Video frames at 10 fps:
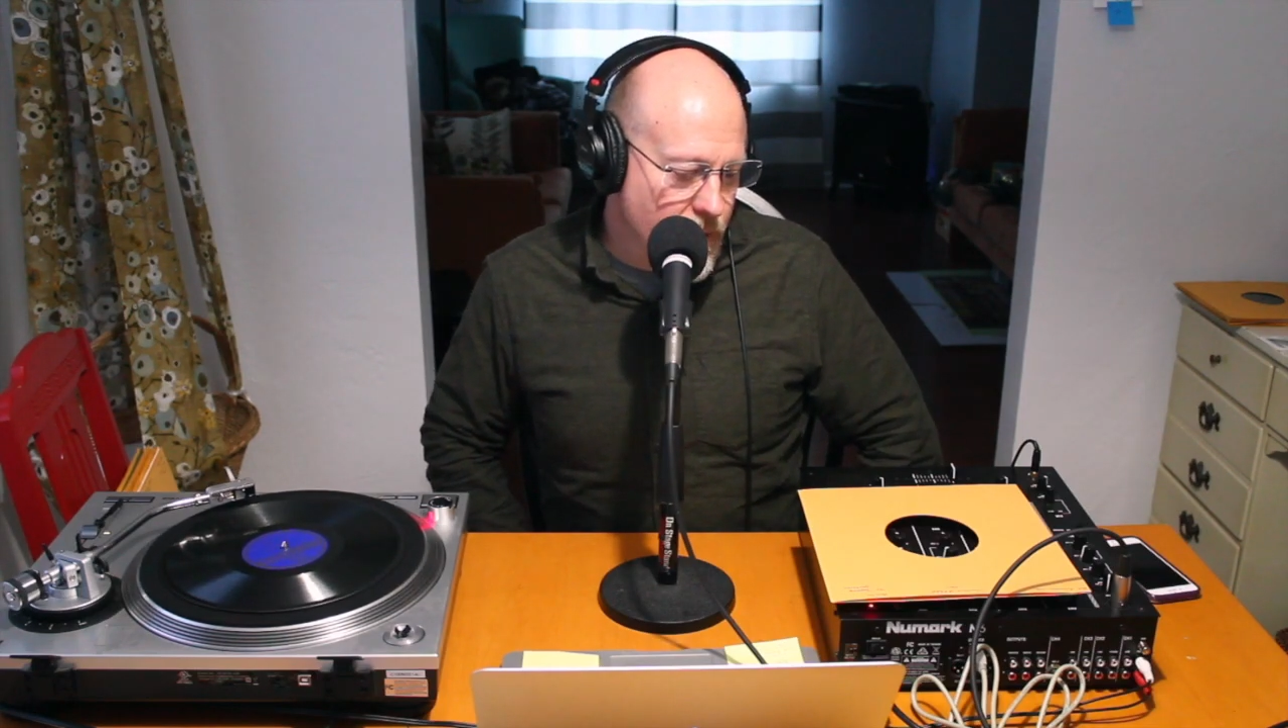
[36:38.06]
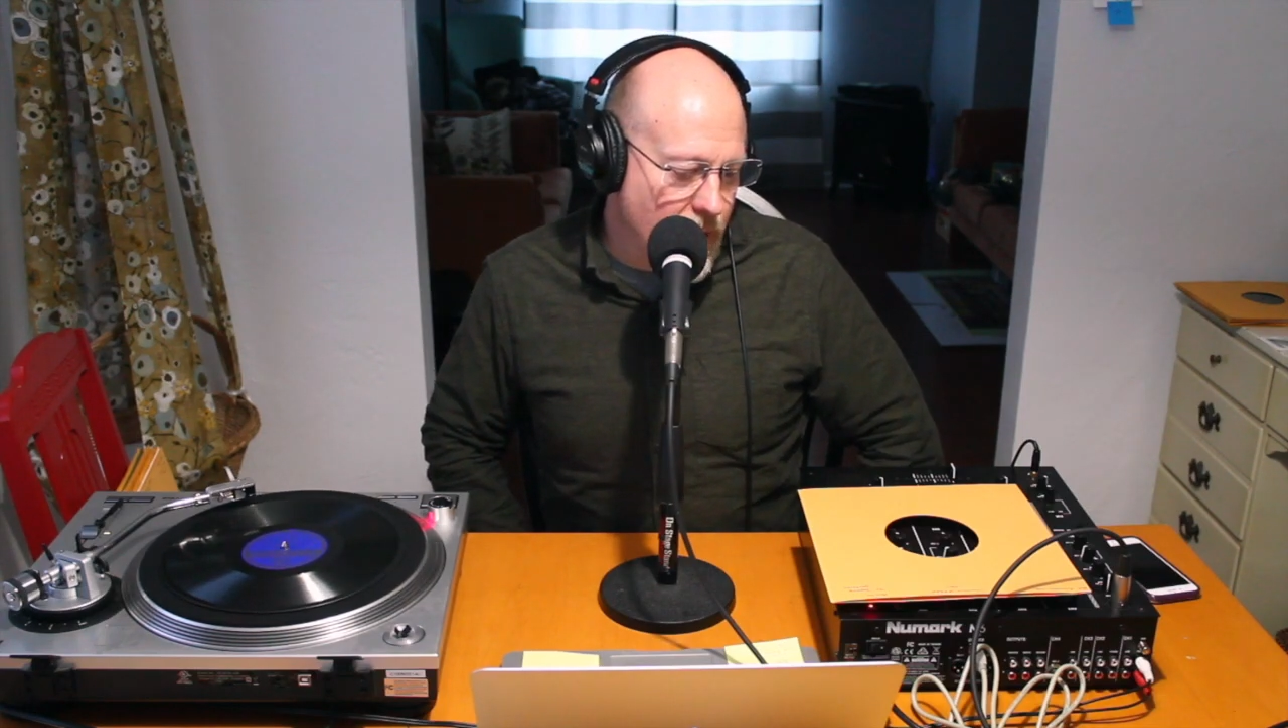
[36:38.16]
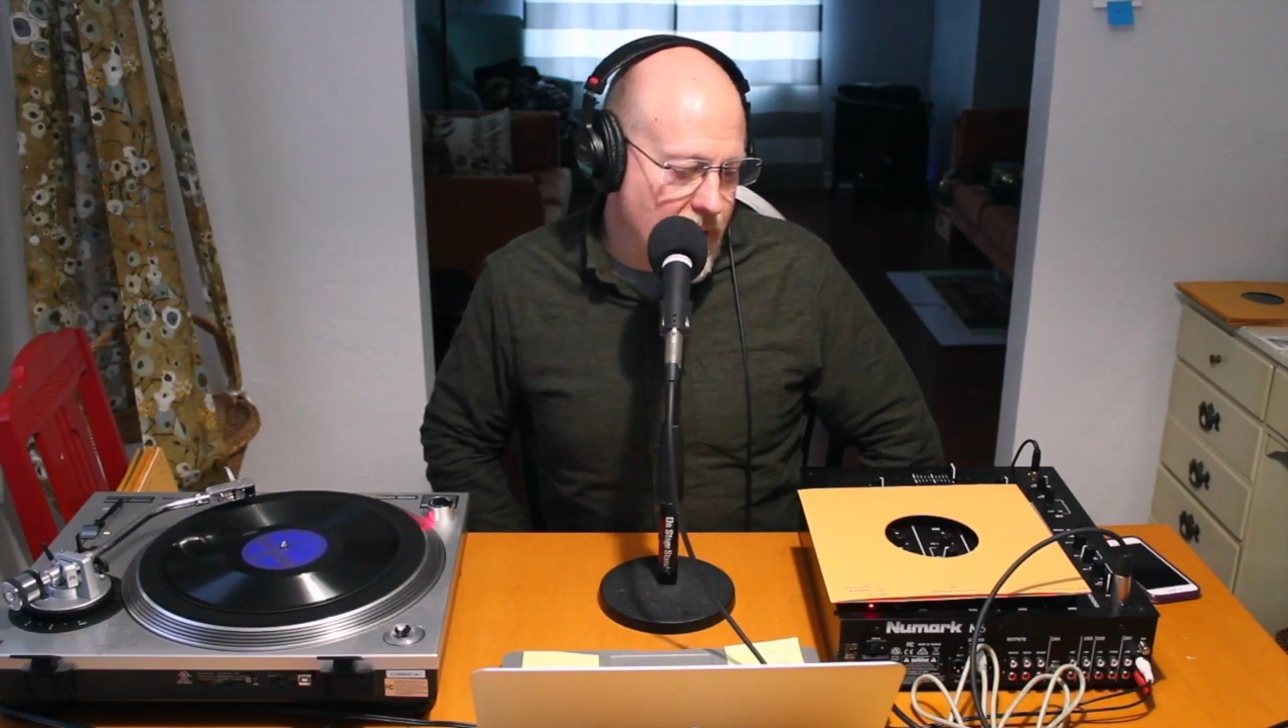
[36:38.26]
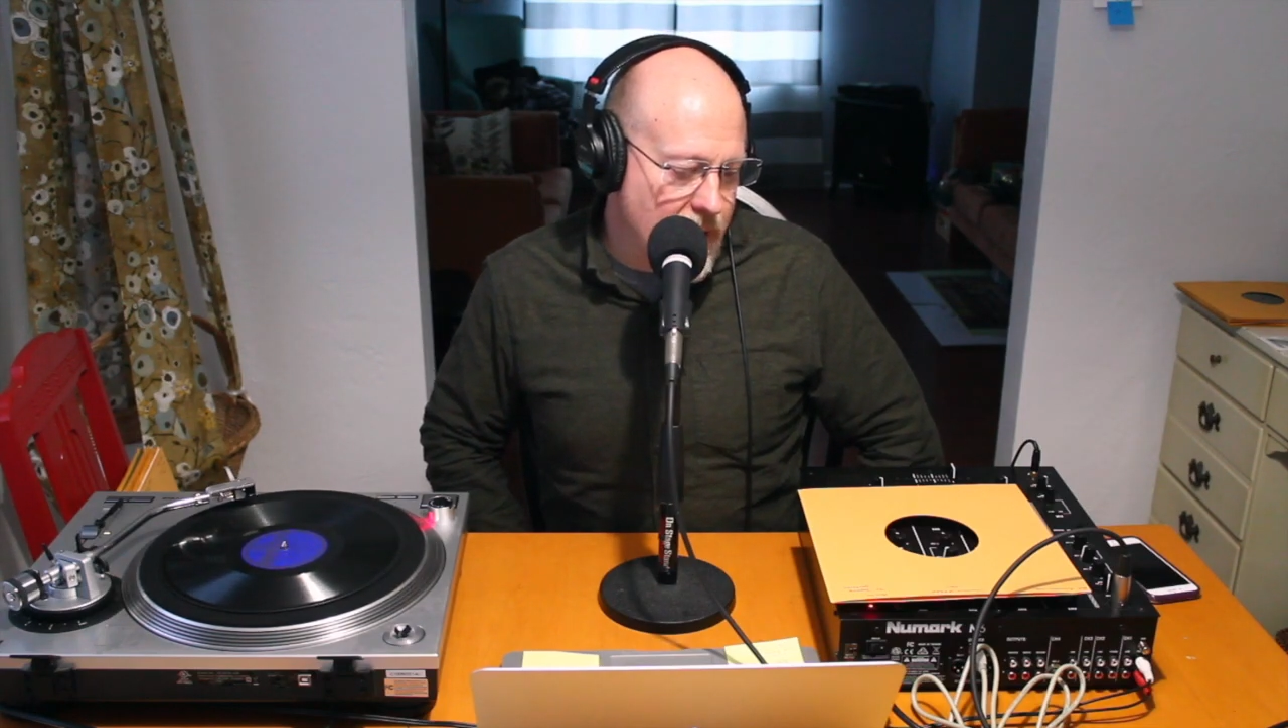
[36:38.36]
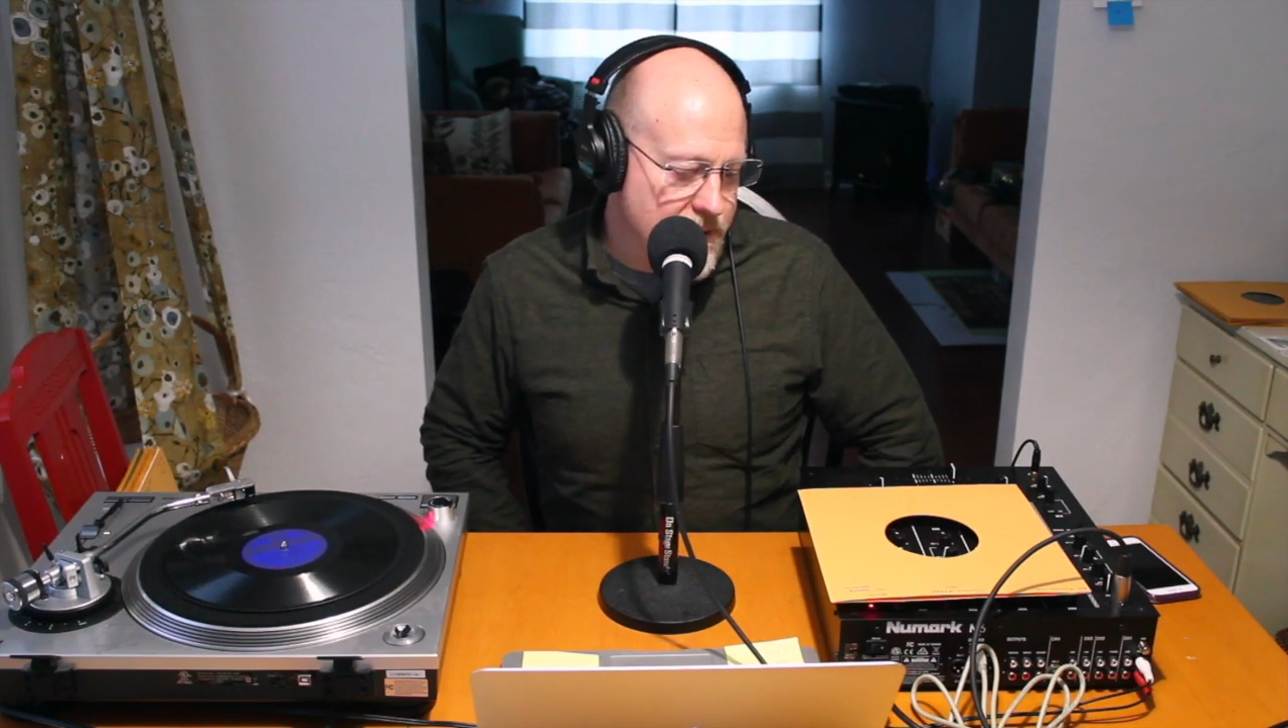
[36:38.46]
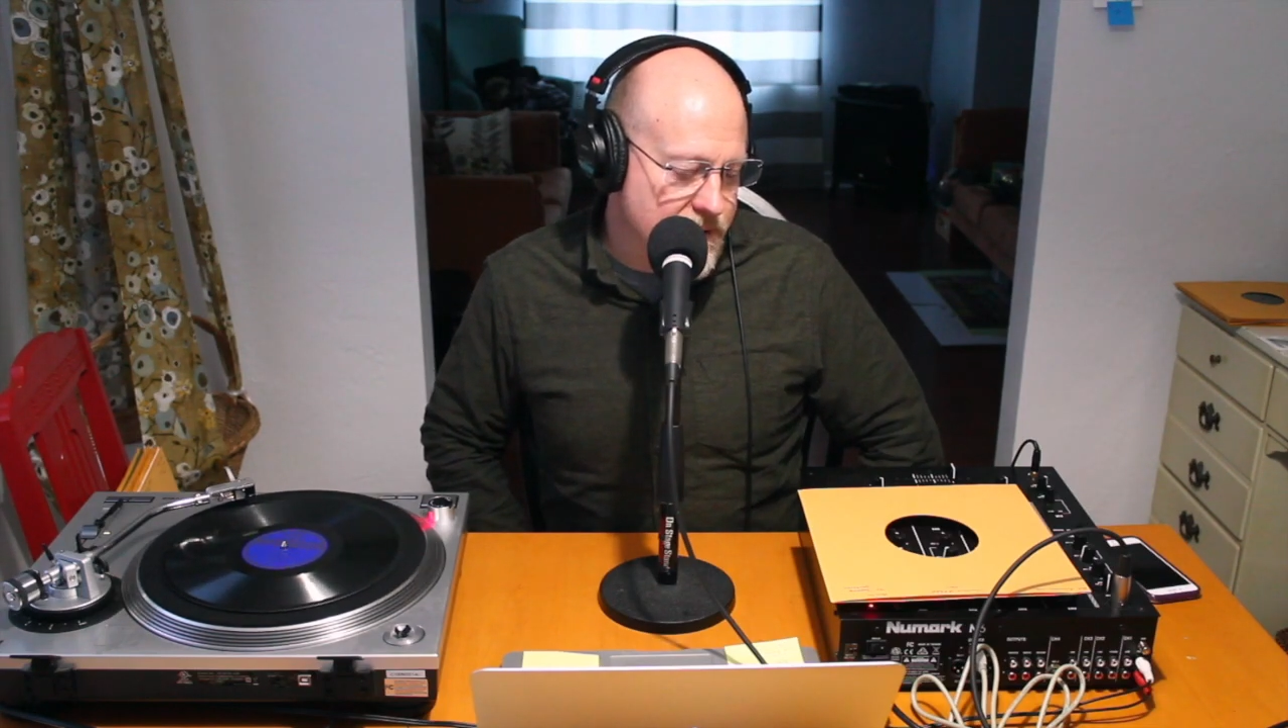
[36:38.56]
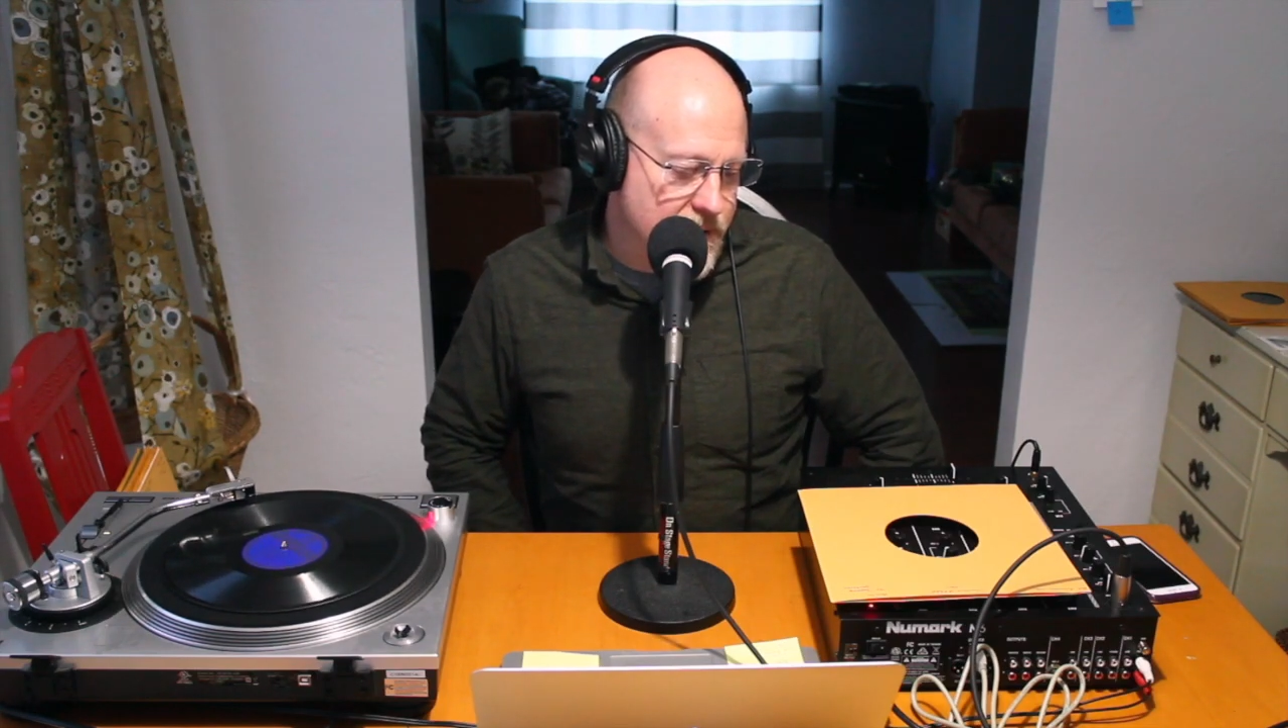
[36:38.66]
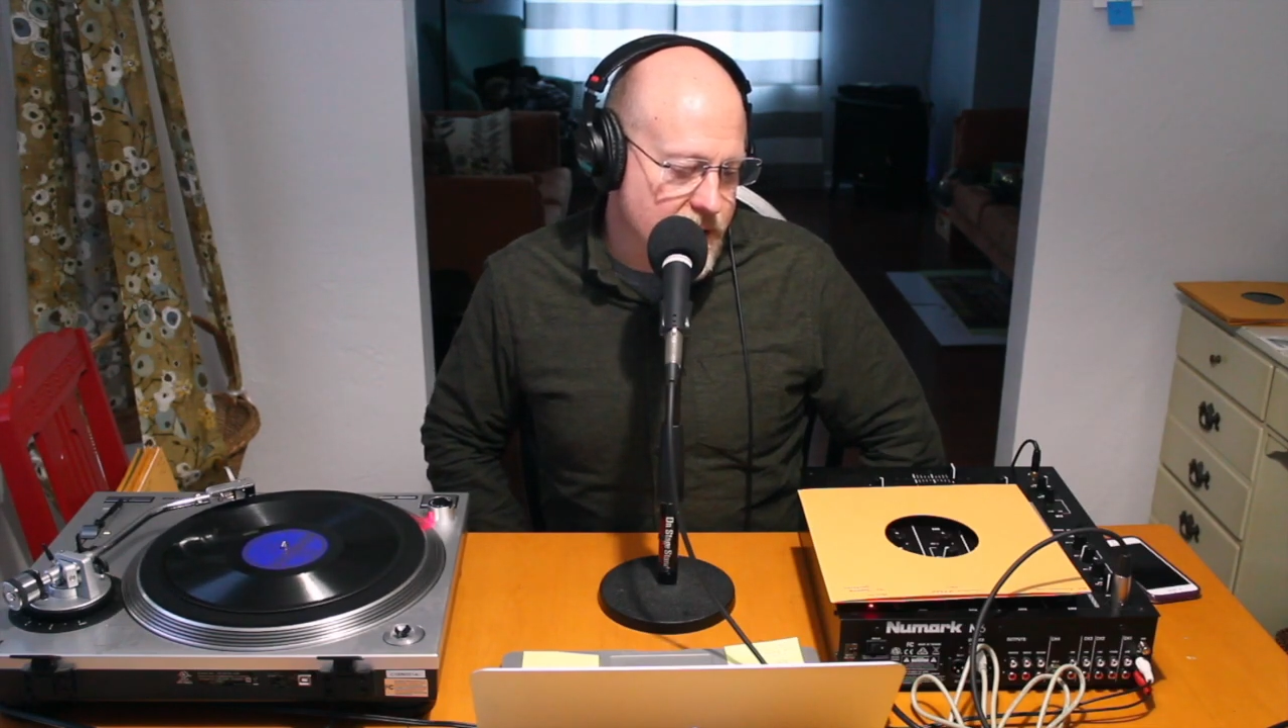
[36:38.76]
This is